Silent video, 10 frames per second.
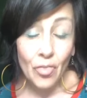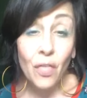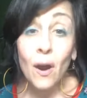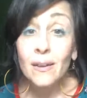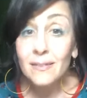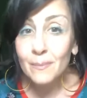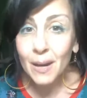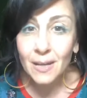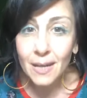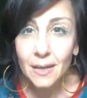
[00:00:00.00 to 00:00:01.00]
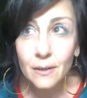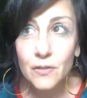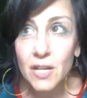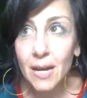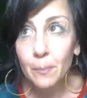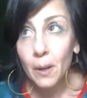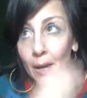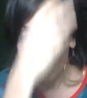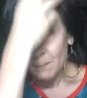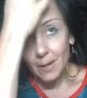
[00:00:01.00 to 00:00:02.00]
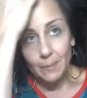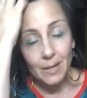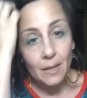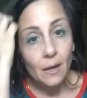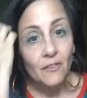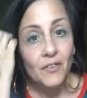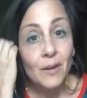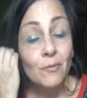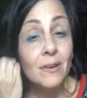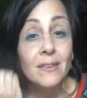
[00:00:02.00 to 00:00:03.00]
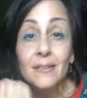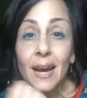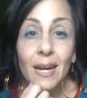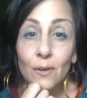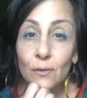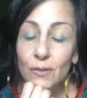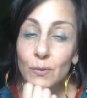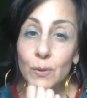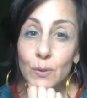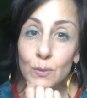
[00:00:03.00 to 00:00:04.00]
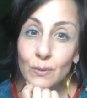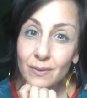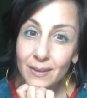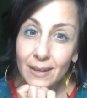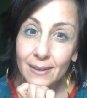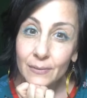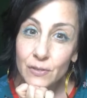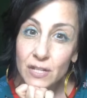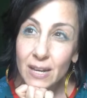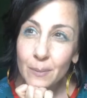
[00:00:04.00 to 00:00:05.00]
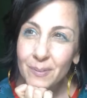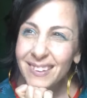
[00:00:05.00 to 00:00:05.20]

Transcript: Thoughts about negative shape, maybe favorite designers who use negative shape.